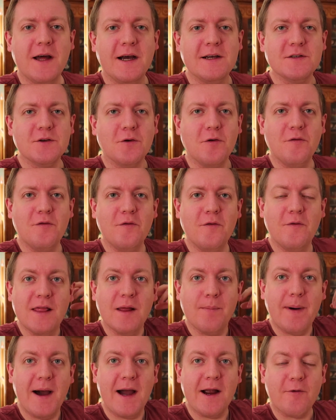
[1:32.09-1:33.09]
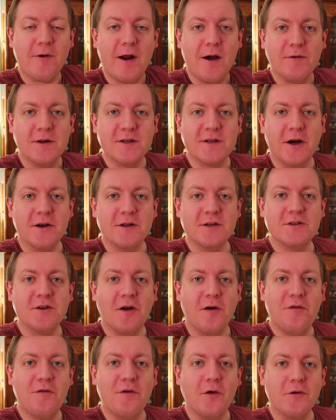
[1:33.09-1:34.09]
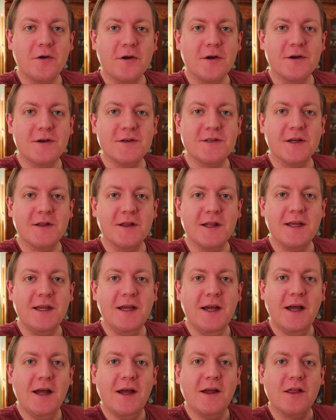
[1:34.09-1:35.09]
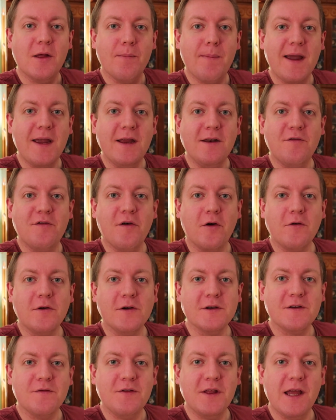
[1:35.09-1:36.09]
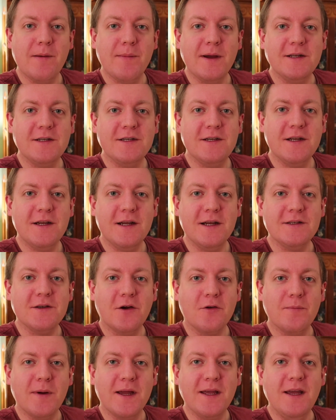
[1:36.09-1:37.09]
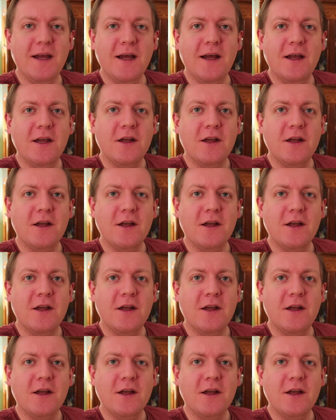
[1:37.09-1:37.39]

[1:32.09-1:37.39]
that sort of the background is kind of soft focus and the main focus of the image is on me.